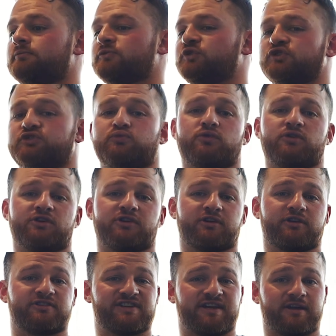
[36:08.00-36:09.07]
Just wanted
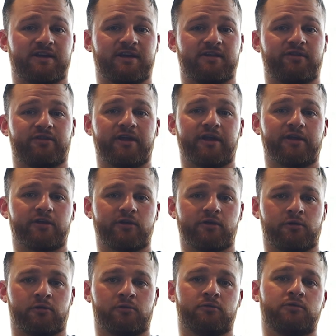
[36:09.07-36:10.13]
to say again, thank
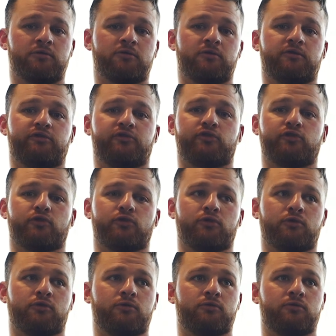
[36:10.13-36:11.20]
you
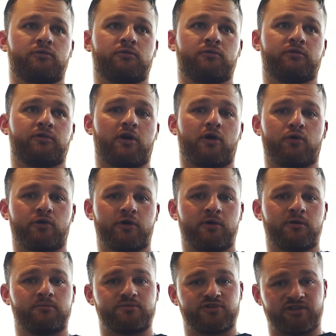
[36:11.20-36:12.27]
to the owner,
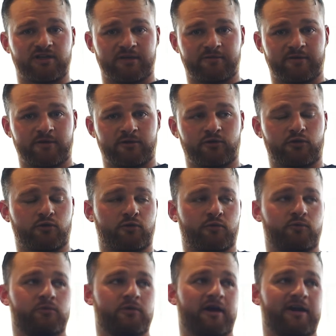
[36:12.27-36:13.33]
Steven, who
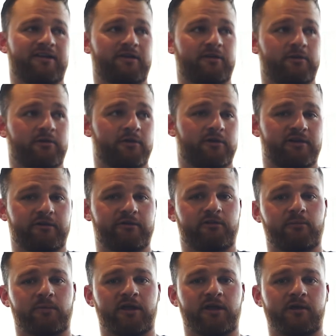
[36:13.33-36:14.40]
I didn't get to
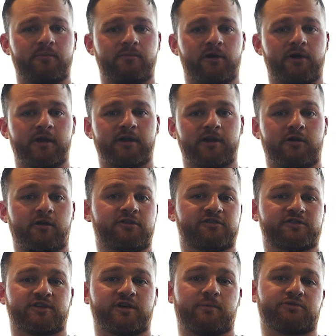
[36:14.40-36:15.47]
meet, but he hooked
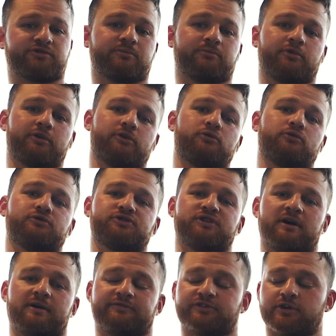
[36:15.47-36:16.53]
us up with some pretty cool
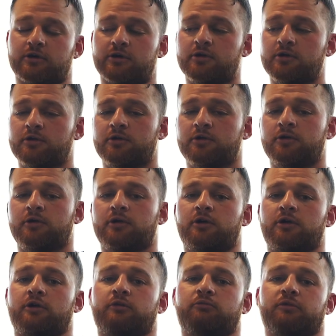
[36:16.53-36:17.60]
stuff. So
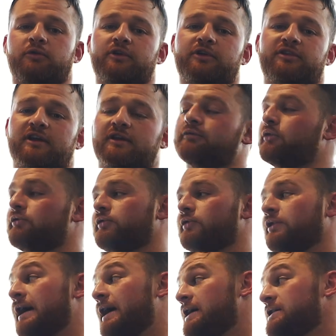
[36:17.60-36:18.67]
really thankful for
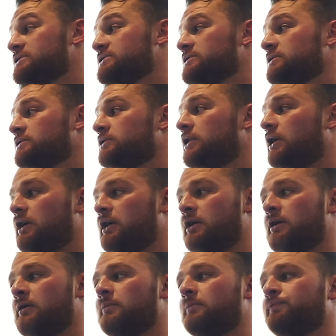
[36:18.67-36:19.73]
that.
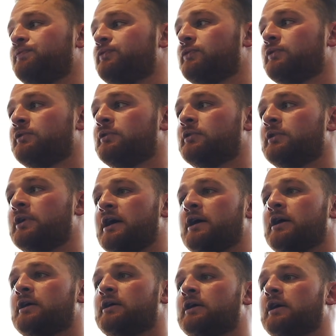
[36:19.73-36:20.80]
I don't
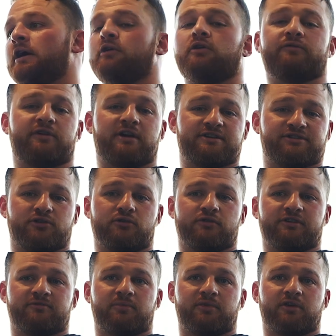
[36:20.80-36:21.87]
know if you guys know
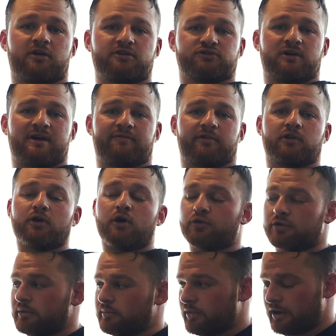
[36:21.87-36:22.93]
this, but they also have a
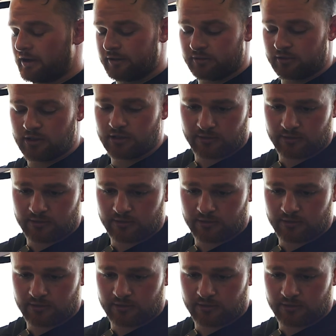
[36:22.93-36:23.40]
clothing brand.